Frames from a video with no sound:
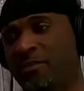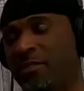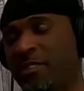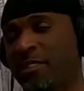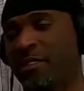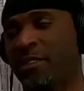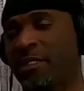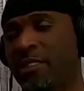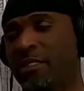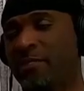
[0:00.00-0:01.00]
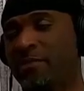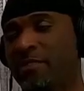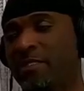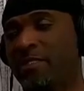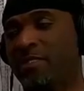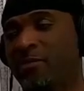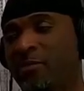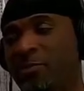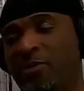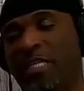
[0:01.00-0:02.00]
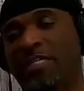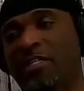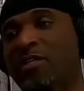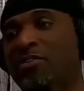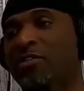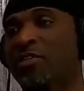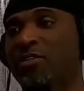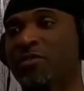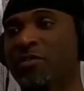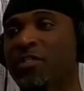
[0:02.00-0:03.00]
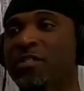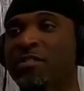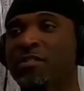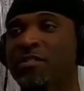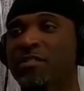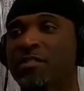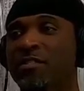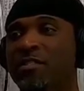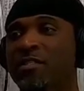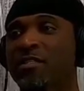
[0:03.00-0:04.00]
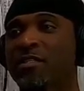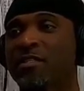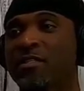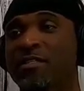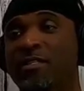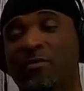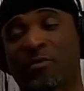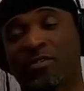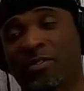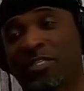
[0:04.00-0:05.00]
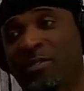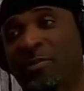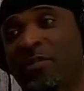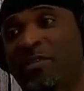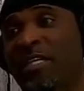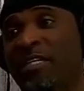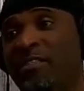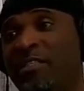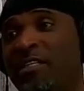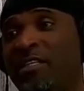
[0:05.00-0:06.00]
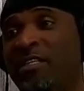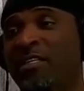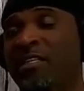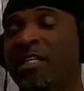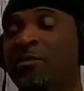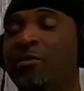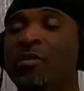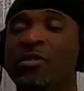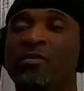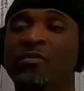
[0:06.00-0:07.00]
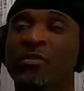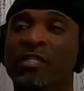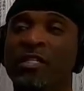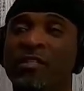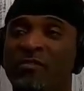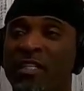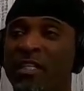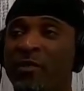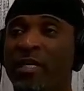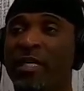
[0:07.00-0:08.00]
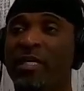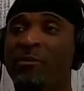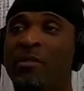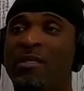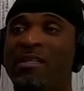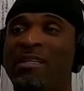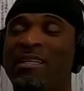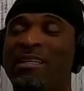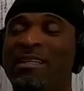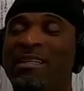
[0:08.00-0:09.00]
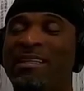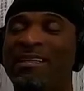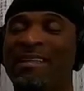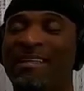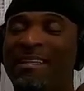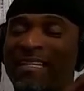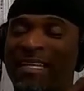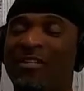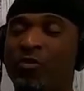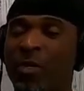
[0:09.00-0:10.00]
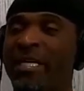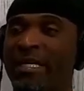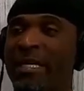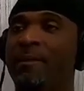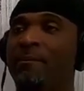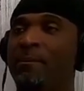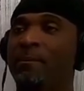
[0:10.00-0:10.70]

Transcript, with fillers: him. Uh, when Brian Dawkins hurt his foot, and what's crazy about that is he broke his foot in a video game in training camp.